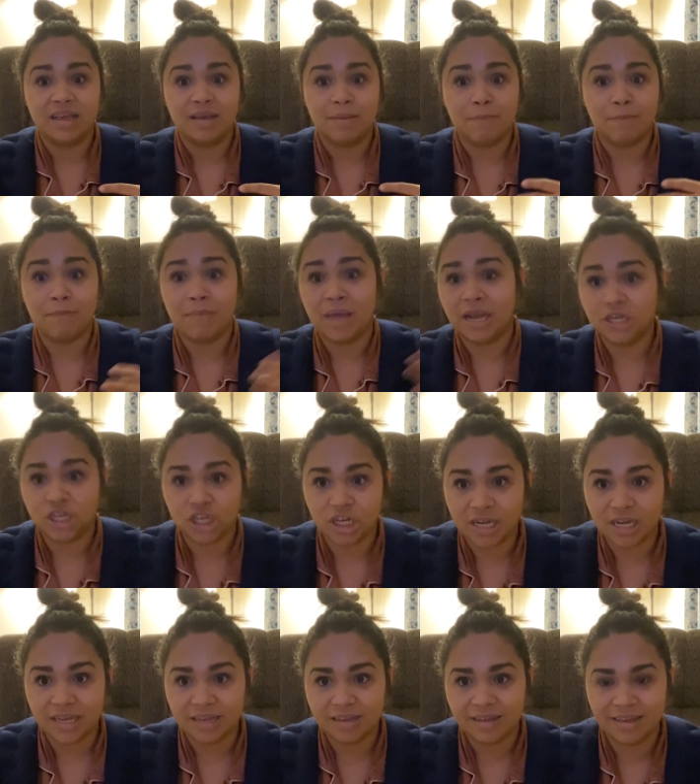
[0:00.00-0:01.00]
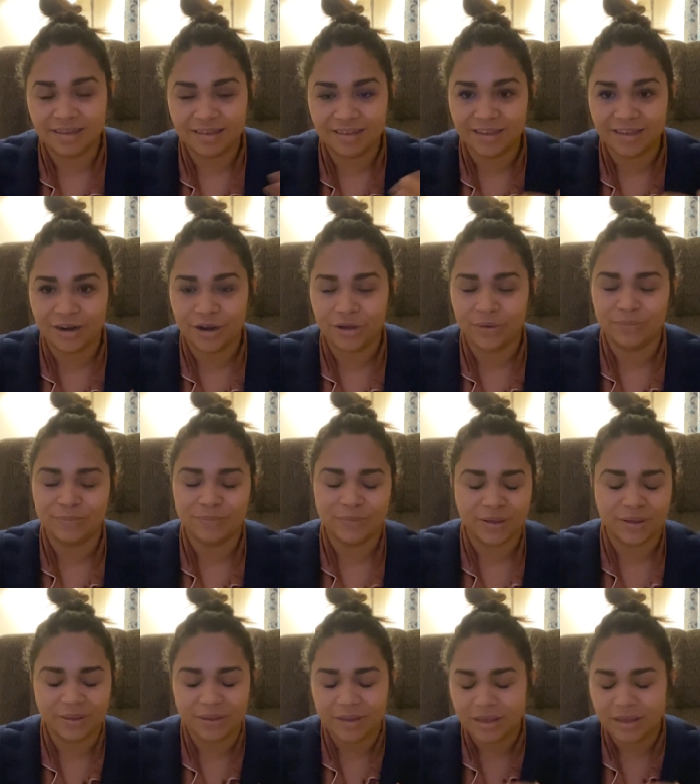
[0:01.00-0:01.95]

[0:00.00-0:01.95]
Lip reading: mention it, you know. But